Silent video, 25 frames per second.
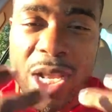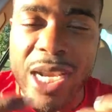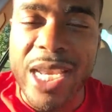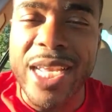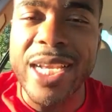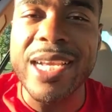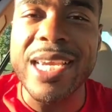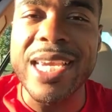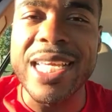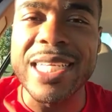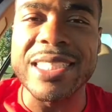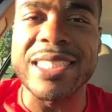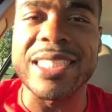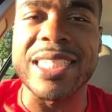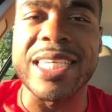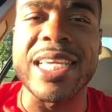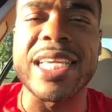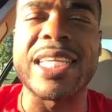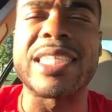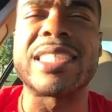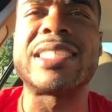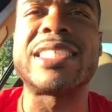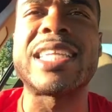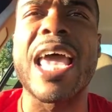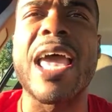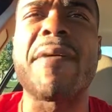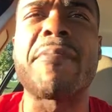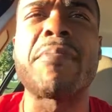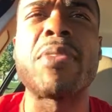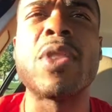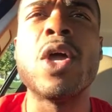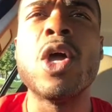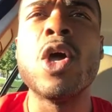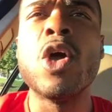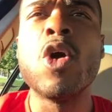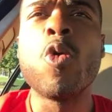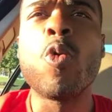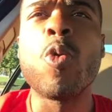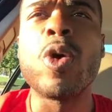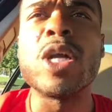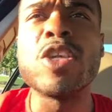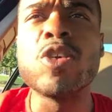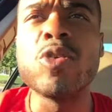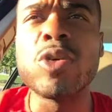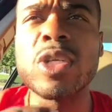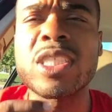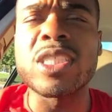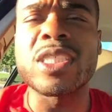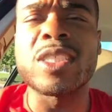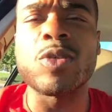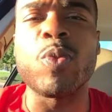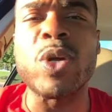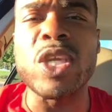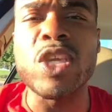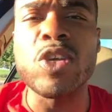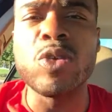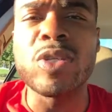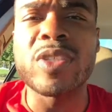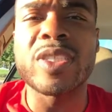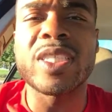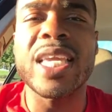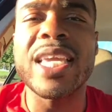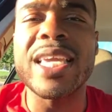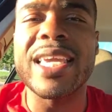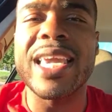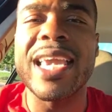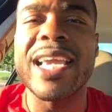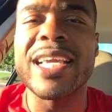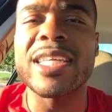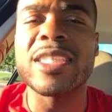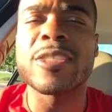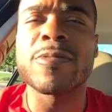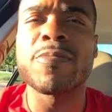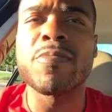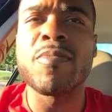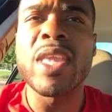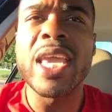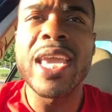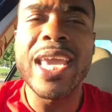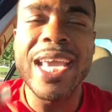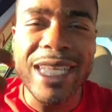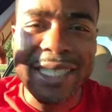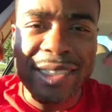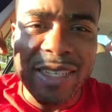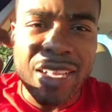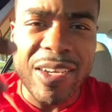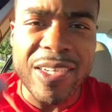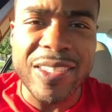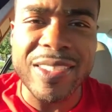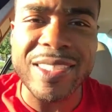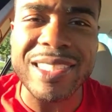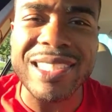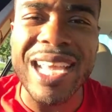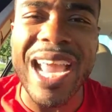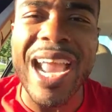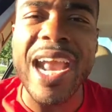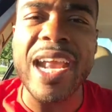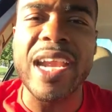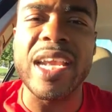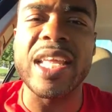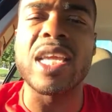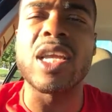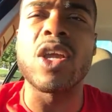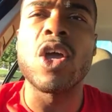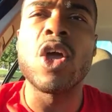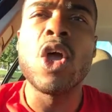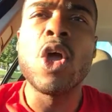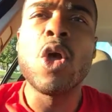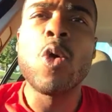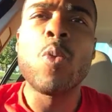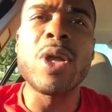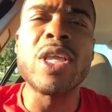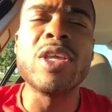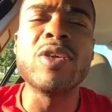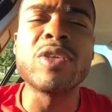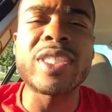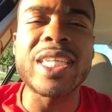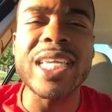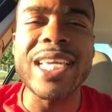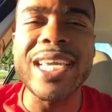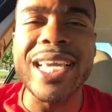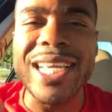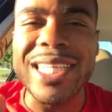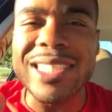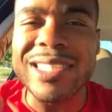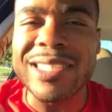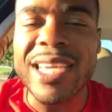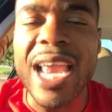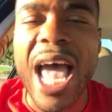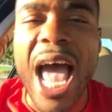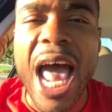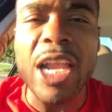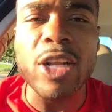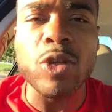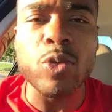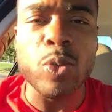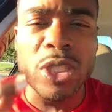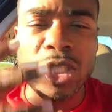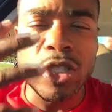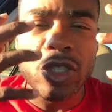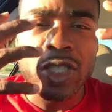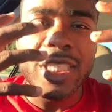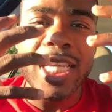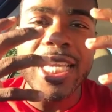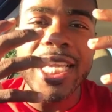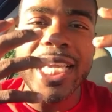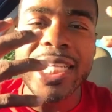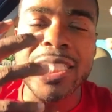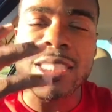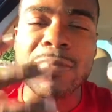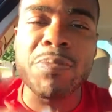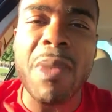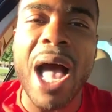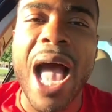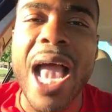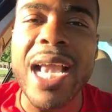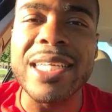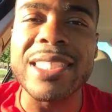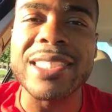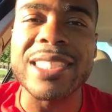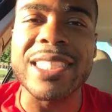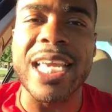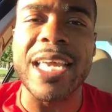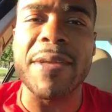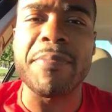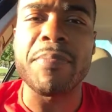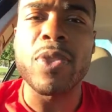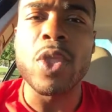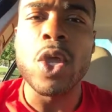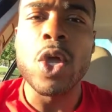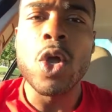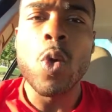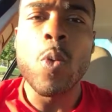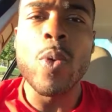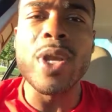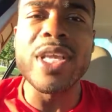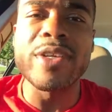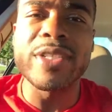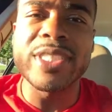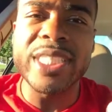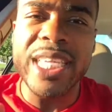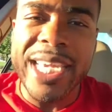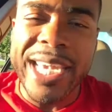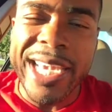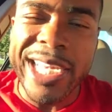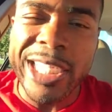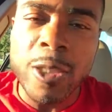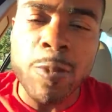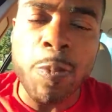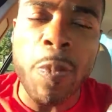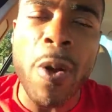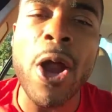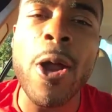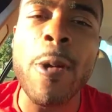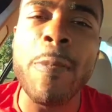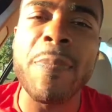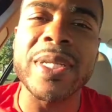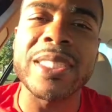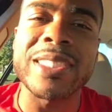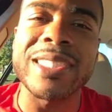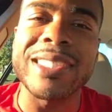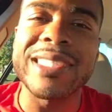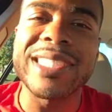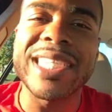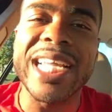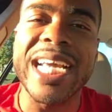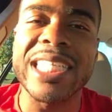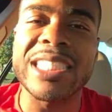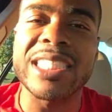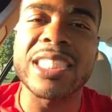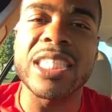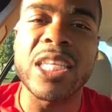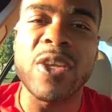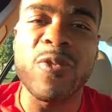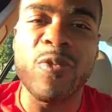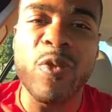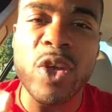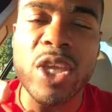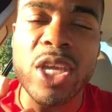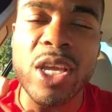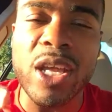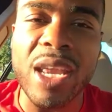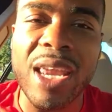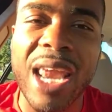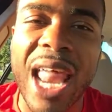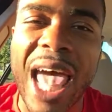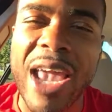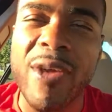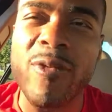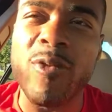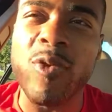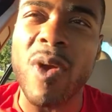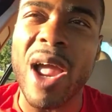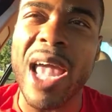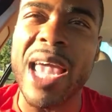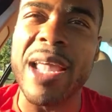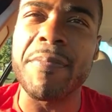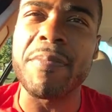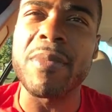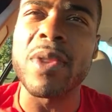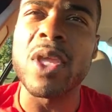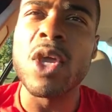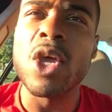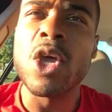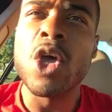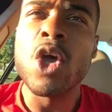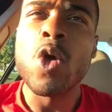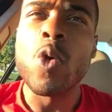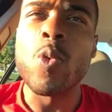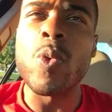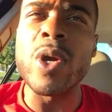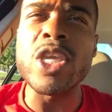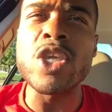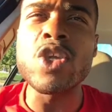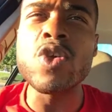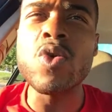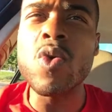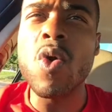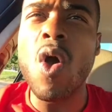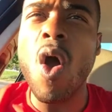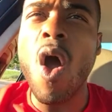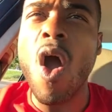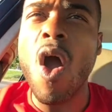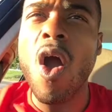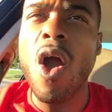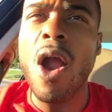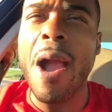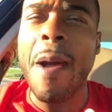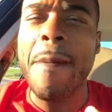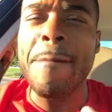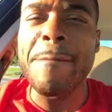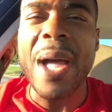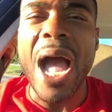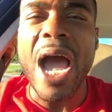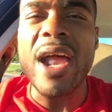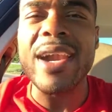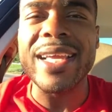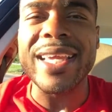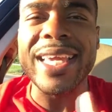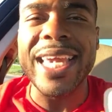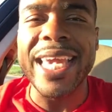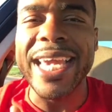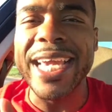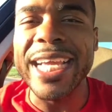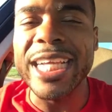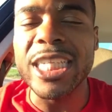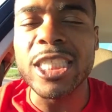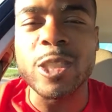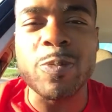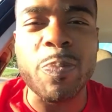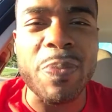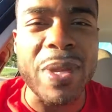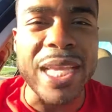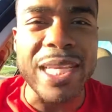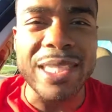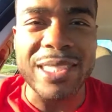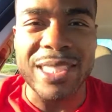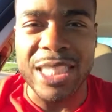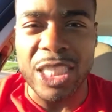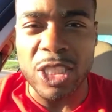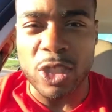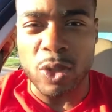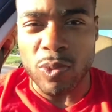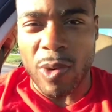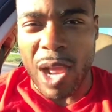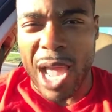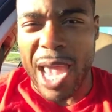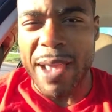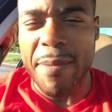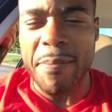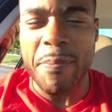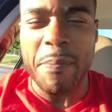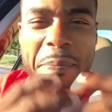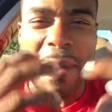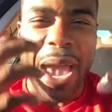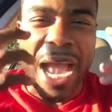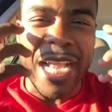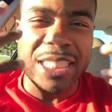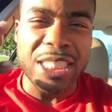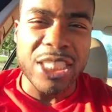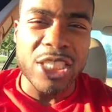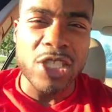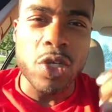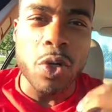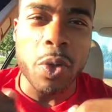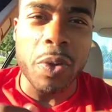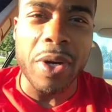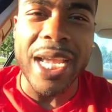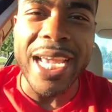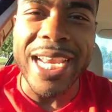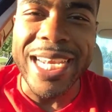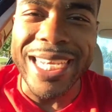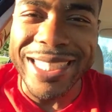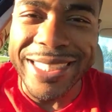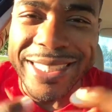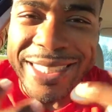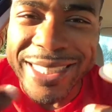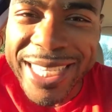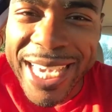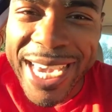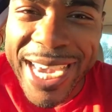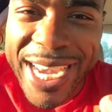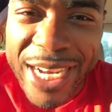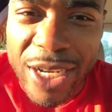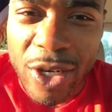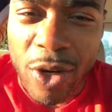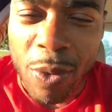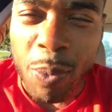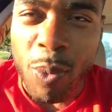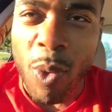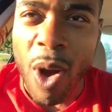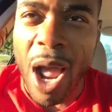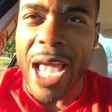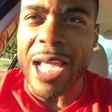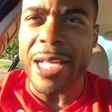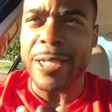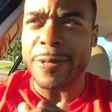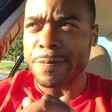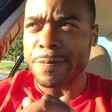listening, is that when you seek his understanding, when you seek his knowledge, when you seek his mindset, when you seek his purpose and destiny for your life, right? When you are about a king's business, right? Imagine you were in this kingdom, right?